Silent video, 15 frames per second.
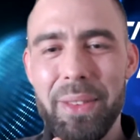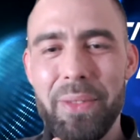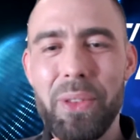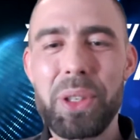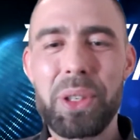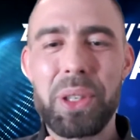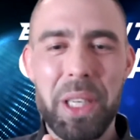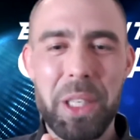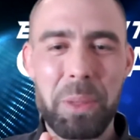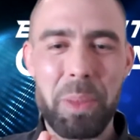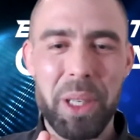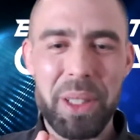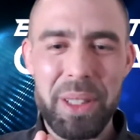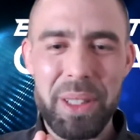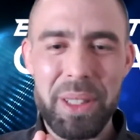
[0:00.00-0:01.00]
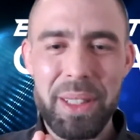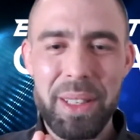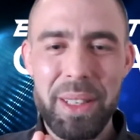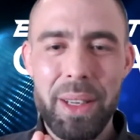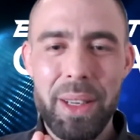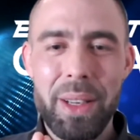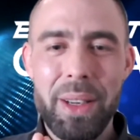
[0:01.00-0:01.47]
for 6 months,
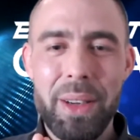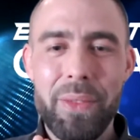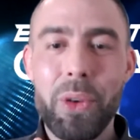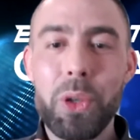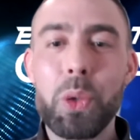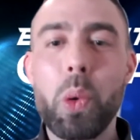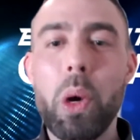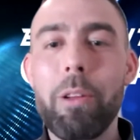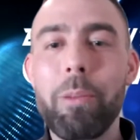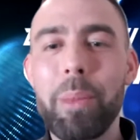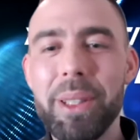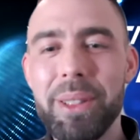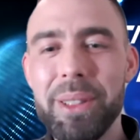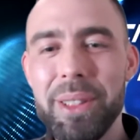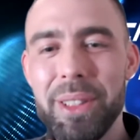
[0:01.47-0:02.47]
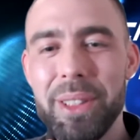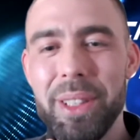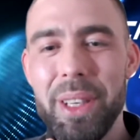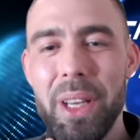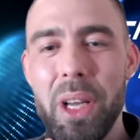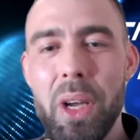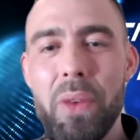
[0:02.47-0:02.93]
for 12 months,
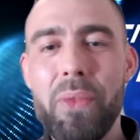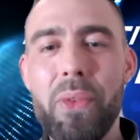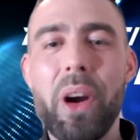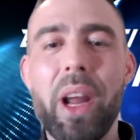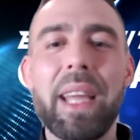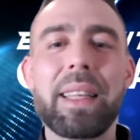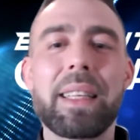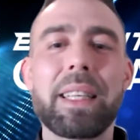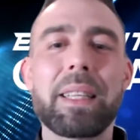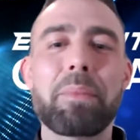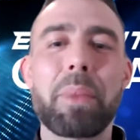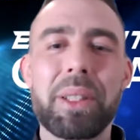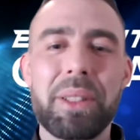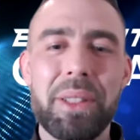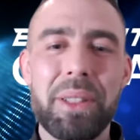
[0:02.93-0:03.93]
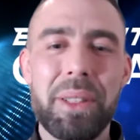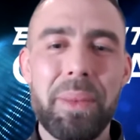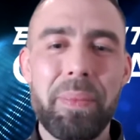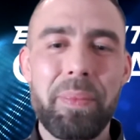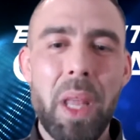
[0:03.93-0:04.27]
for 18 months?